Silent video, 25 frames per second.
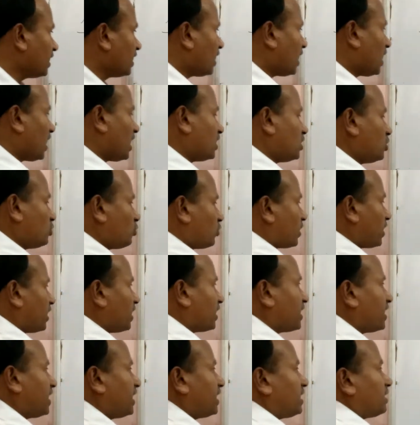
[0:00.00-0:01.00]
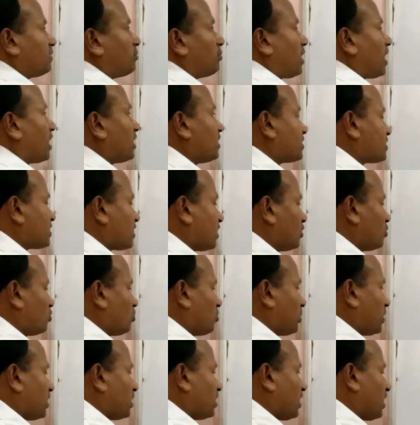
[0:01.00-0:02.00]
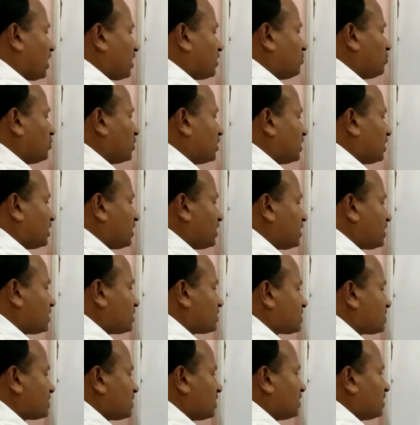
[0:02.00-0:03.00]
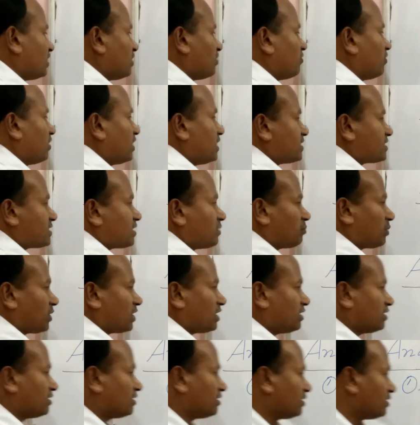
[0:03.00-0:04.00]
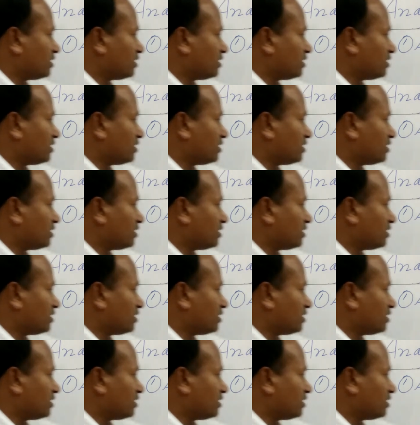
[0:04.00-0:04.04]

and you can get minus I2 upon I1 as very simply.